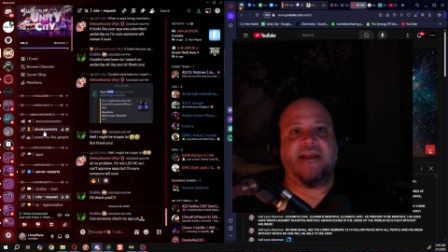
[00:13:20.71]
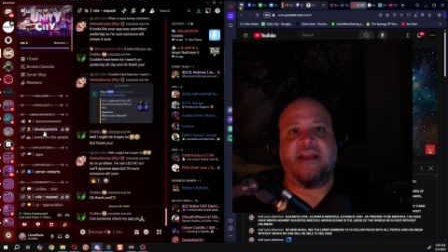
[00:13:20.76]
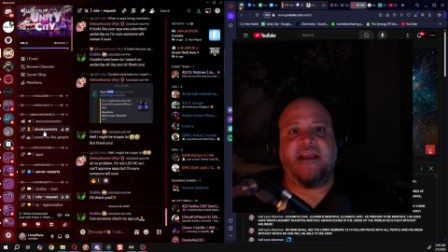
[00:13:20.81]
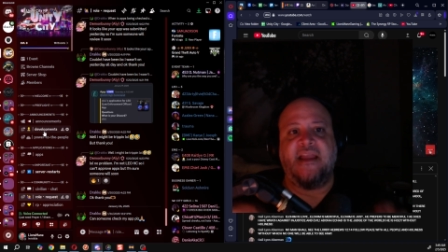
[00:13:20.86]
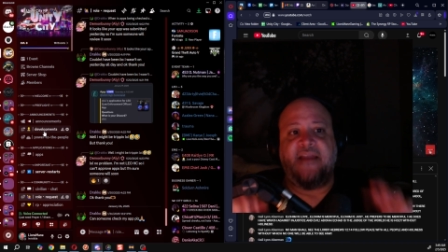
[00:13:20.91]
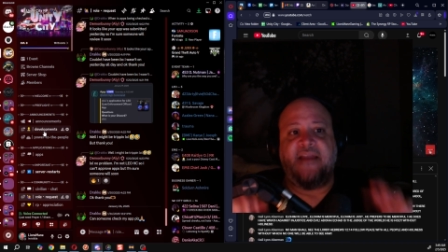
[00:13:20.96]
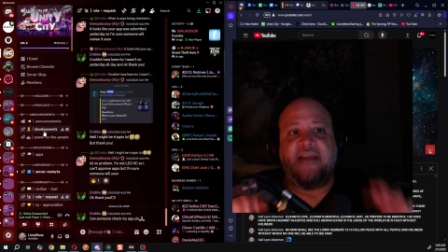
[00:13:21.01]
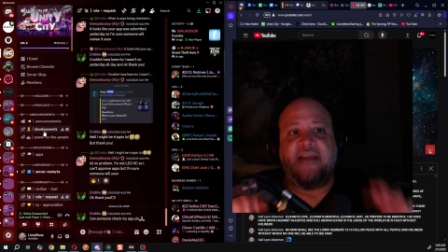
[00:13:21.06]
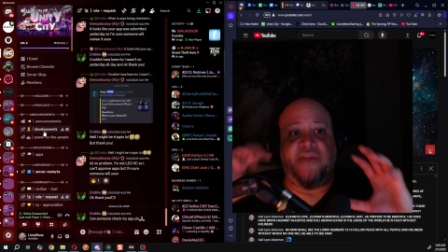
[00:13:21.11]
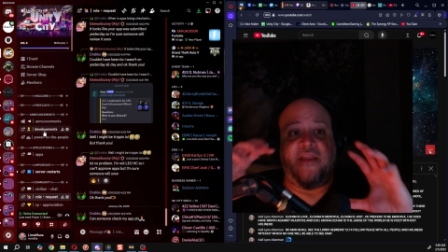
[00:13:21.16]

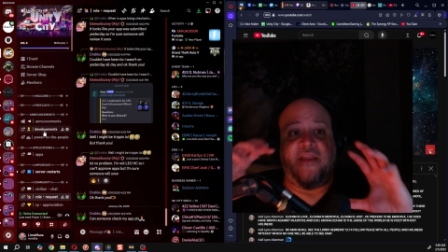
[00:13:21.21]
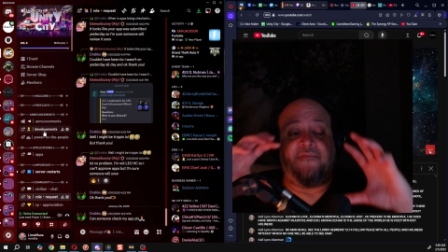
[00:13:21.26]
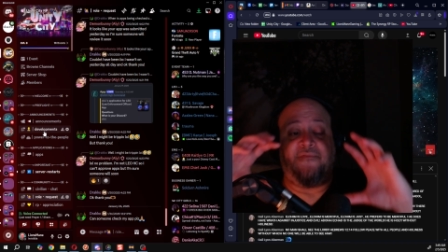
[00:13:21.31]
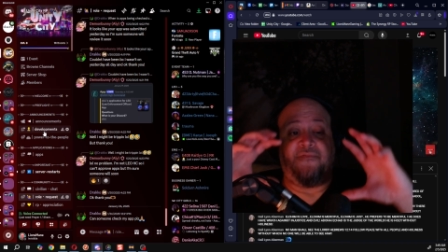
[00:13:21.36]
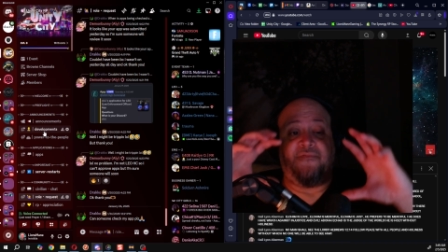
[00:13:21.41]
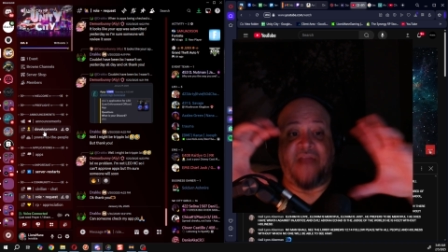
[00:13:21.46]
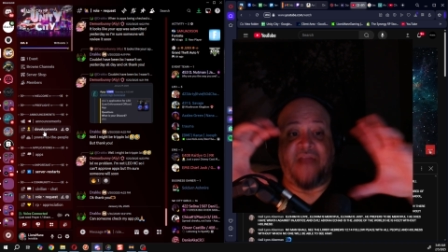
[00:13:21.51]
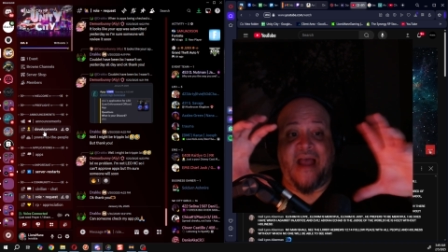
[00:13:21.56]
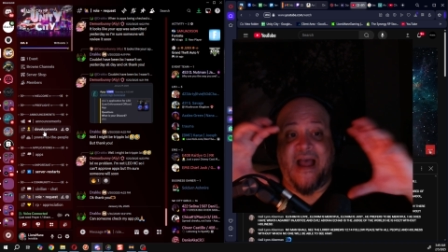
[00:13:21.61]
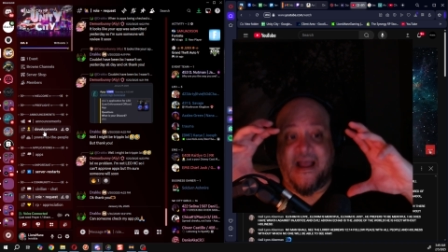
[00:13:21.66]
If
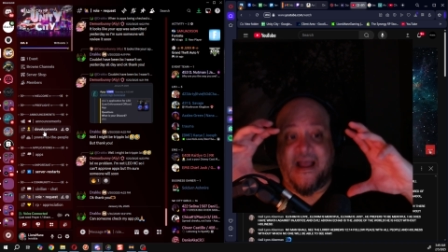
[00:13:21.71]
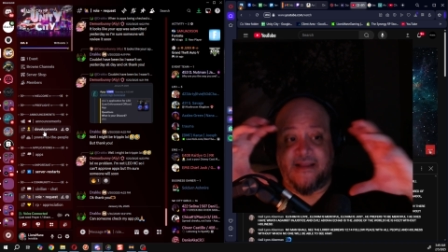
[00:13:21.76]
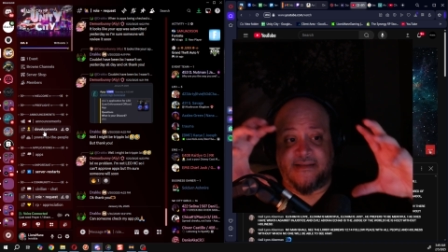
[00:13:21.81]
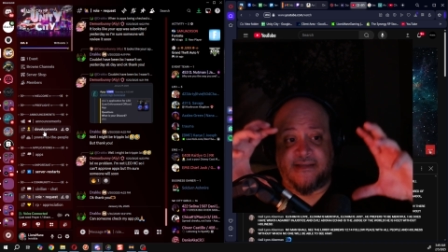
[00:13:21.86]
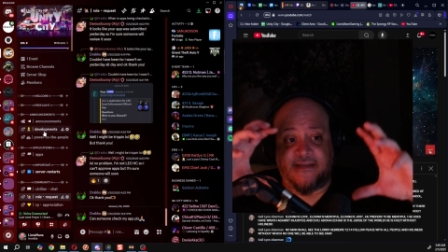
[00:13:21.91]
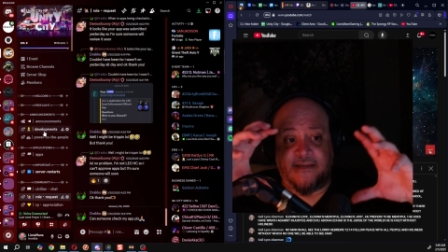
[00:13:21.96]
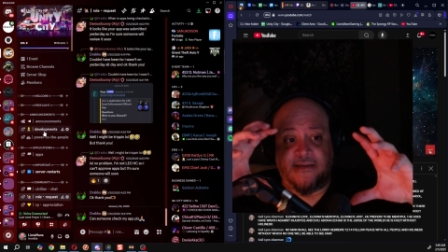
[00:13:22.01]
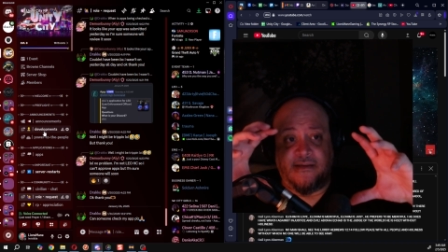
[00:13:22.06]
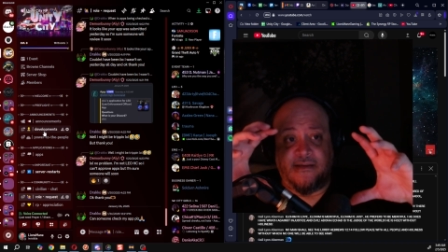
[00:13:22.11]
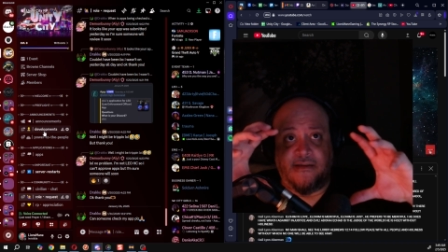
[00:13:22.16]

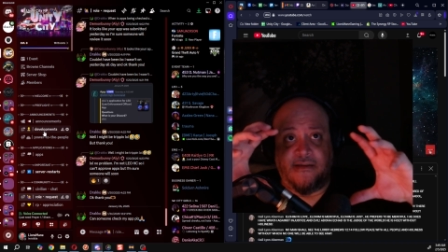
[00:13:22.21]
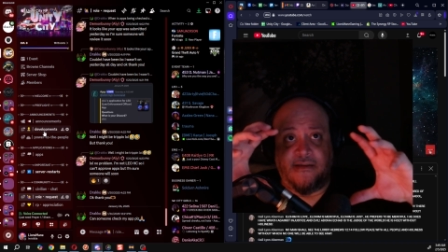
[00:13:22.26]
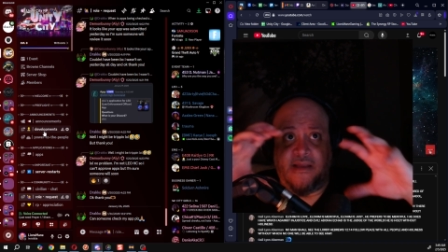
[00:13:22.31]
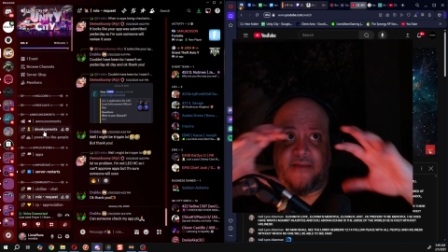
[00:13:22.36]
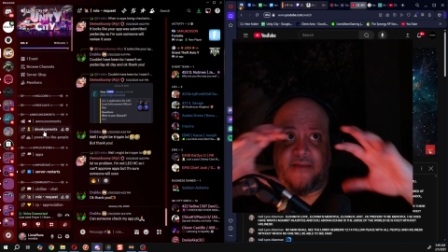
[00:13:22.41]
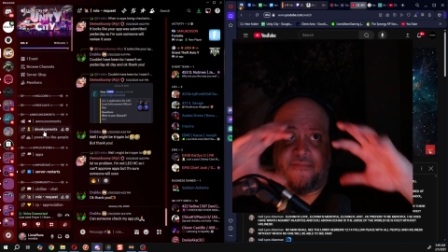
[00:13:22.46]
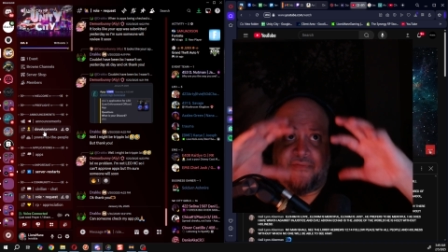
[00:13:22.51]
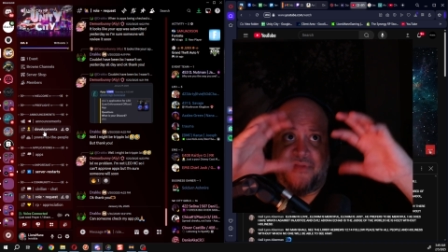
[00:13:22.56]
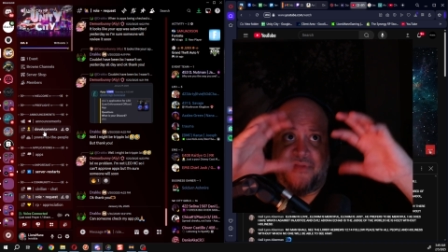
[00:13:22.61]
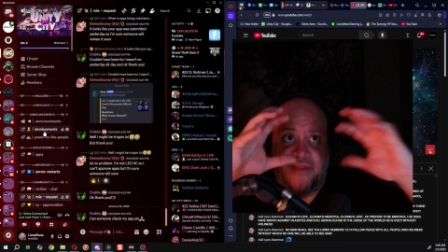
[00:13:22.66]

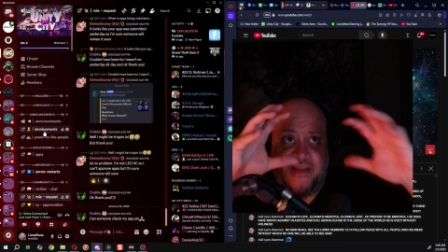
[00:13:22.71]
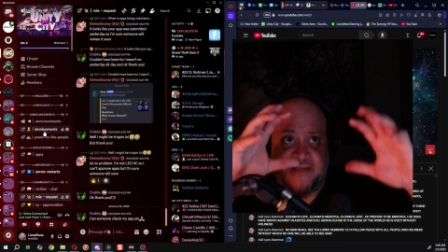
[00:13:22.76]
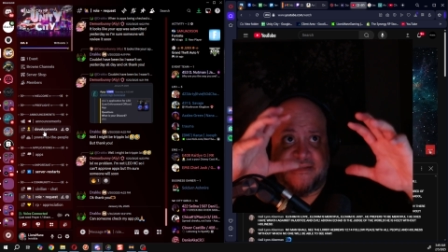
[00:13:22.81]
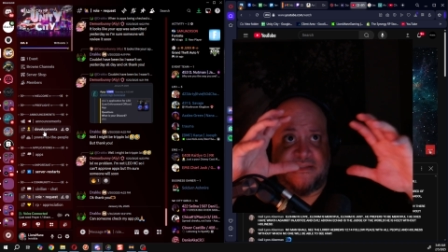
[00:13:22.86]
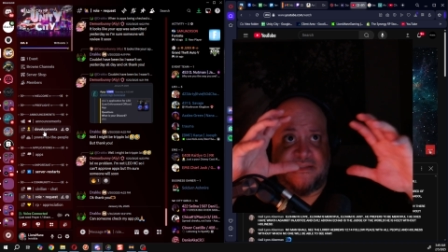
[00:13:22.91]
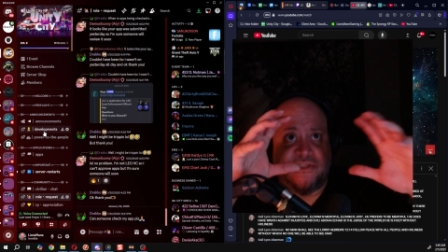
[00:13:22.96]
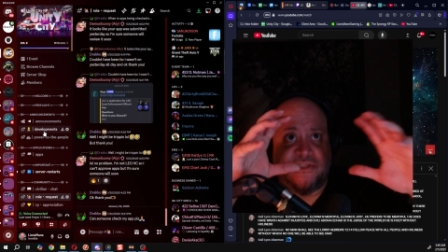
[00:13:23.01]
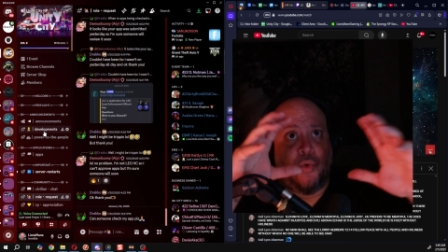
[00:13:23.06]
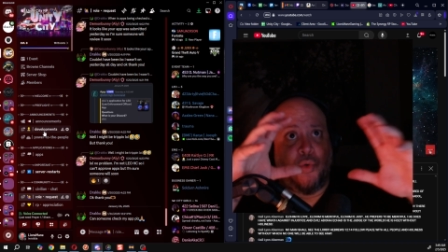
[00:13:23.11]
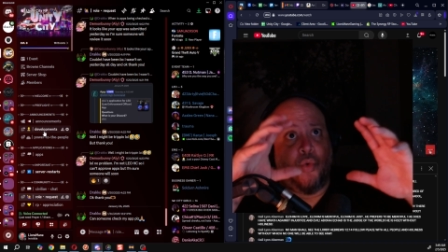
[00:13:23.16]

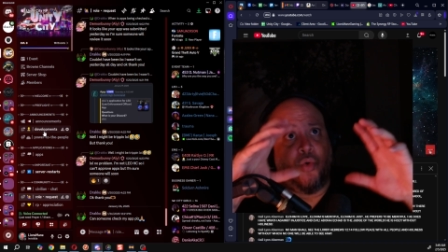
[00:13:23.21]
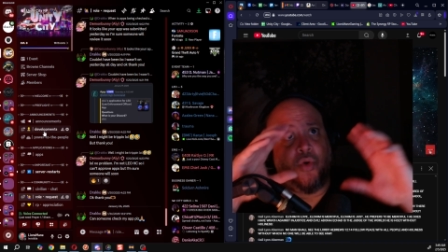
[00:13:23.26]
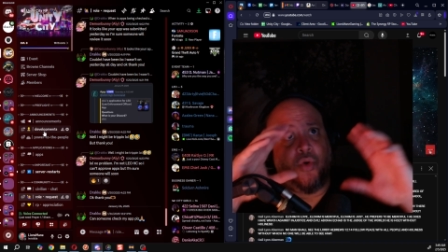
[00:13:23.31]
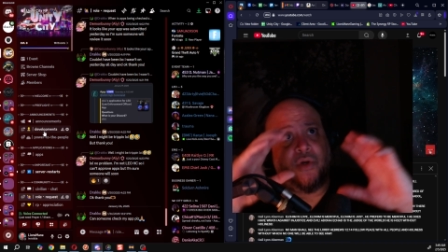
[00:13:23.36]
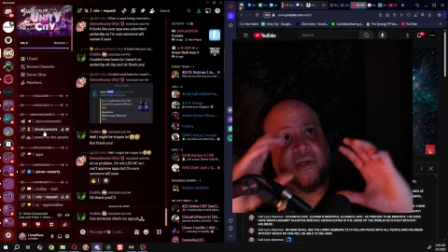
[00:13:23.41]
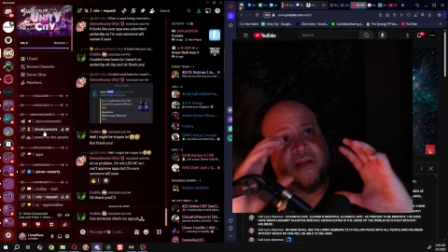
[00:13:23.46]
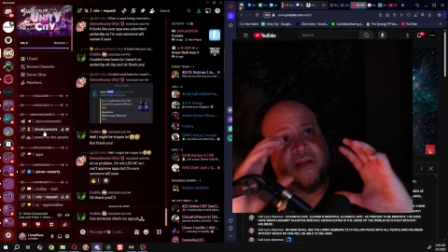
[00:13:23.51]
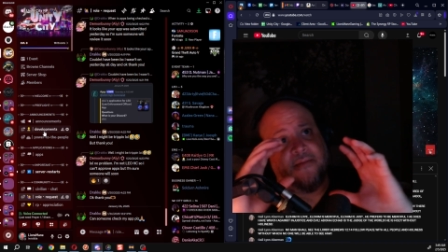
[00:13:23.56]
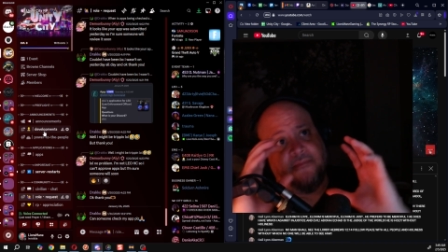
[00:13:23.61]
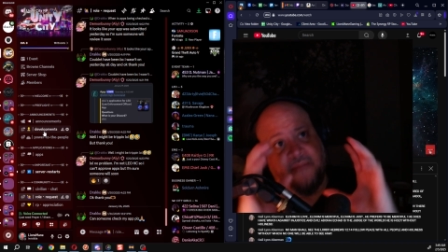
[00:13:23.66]
this tool
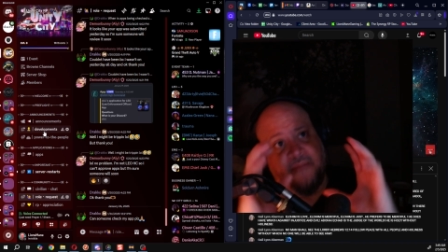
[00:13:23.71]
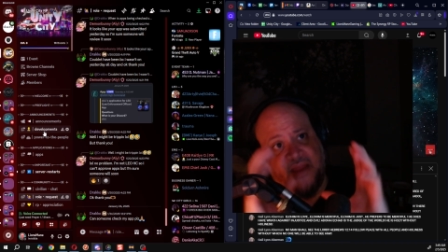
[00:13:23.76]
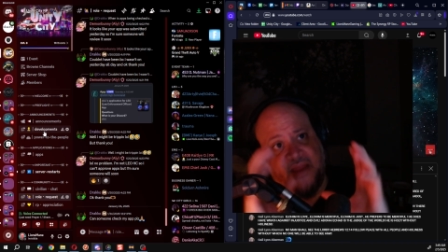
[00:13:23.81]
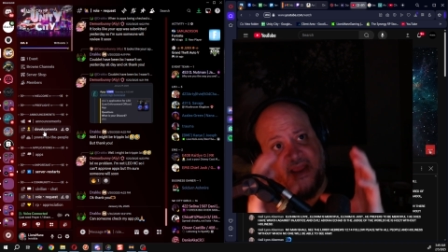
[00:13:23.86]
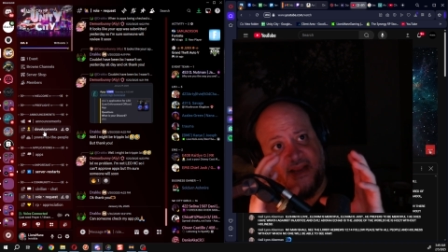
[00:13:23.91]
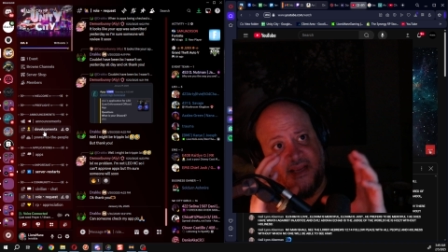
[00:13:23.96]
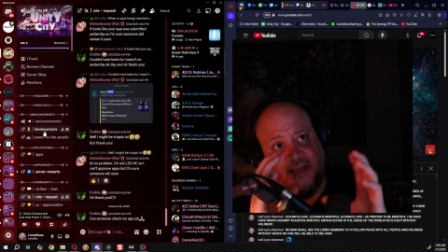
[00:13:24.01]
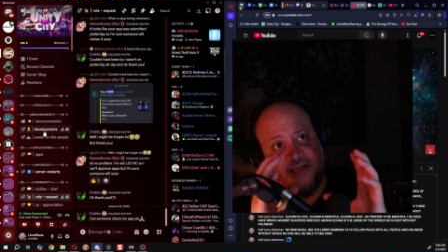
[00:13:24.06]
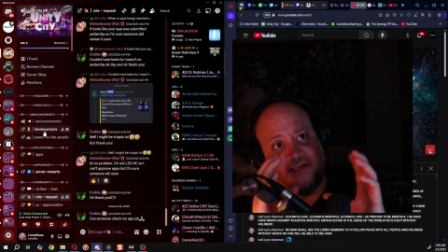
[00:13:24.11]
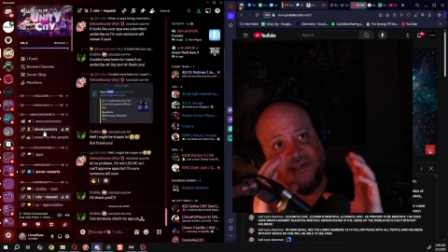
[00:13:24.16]
can
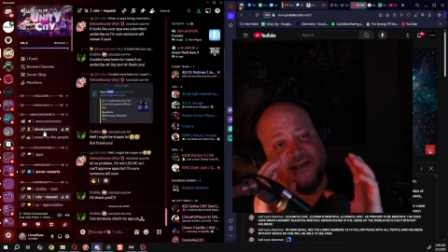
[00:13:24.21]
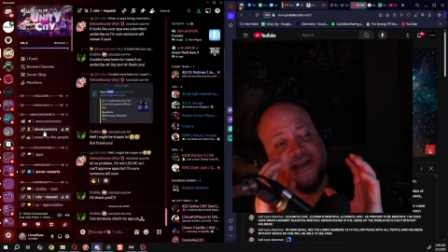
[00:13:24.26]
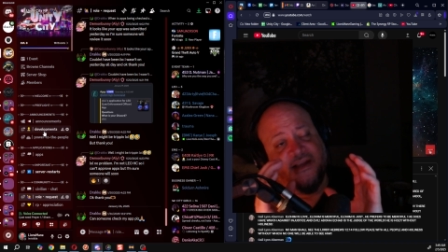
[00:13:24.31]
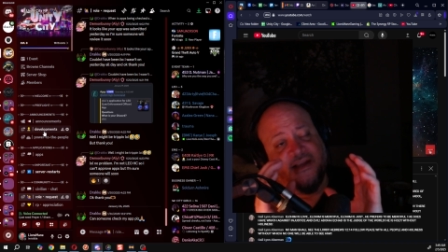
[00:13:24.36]
manage